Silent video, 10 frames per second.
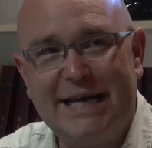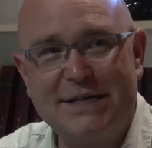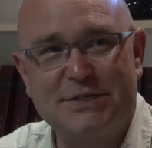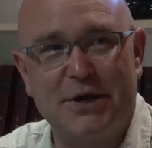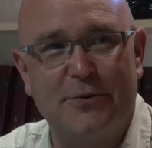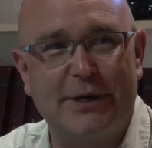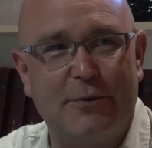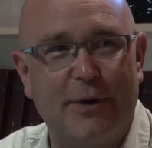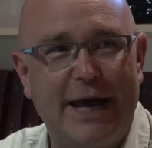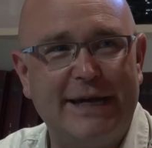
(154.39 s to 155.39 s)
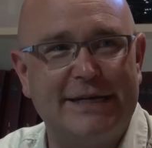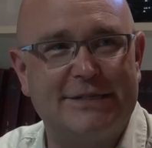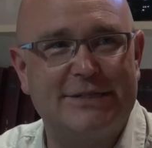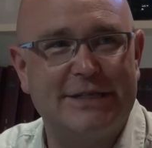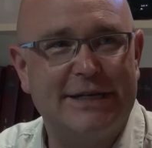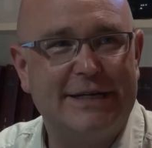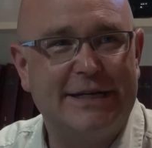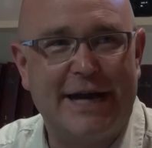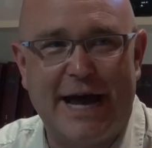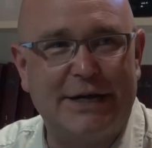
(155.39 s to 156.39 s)
guess so, in a way.
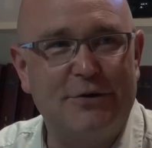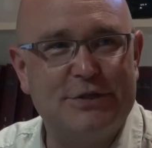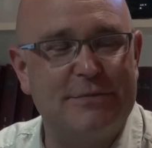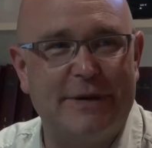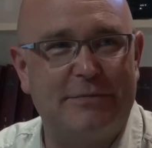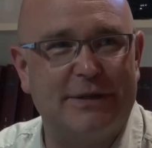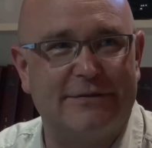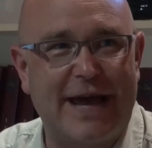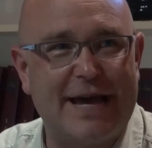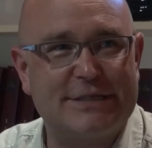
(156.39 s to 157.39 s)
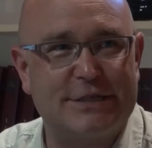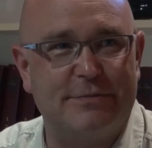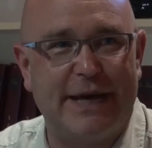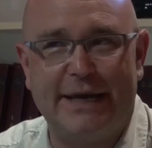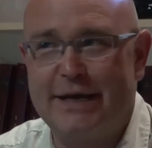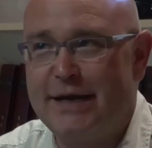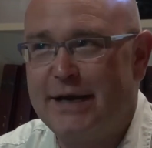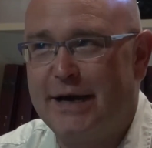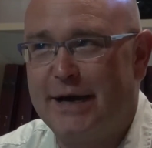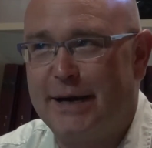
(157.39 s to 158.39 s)
I know some people have asked me,
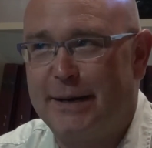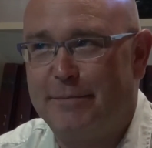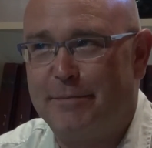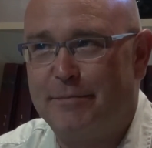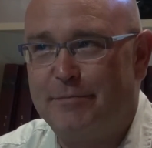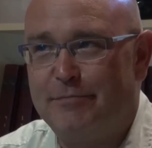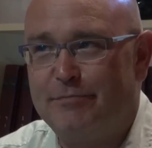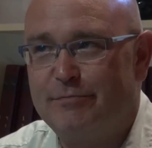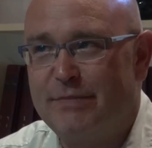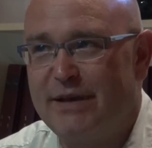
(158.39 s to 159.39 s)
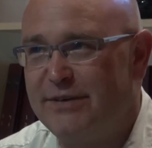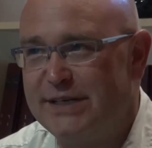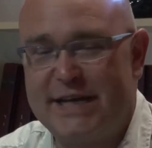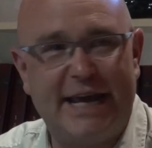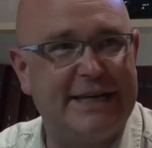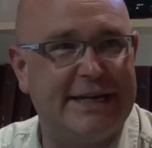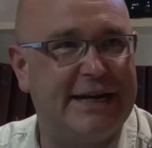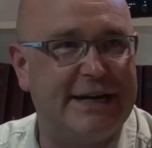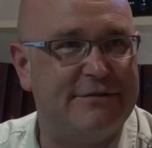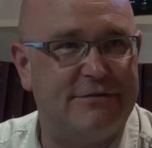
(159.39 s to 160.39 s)
have you taken
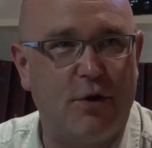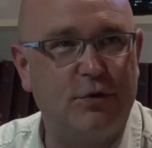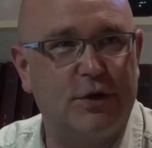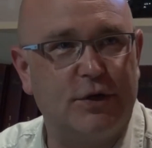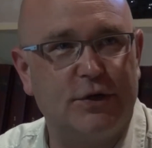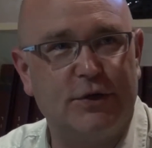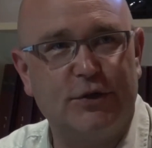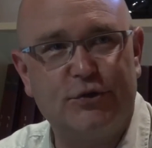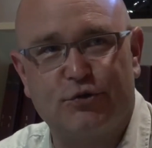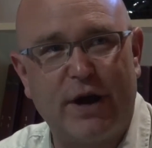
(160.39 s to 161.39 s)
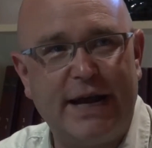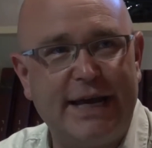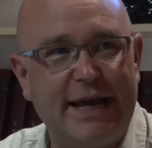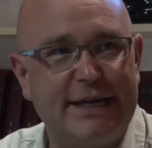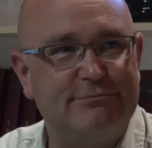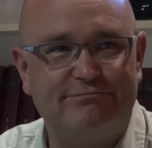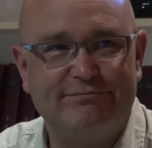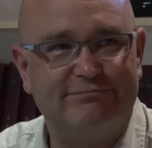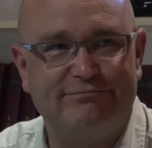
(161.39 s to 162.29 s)
any vocal training?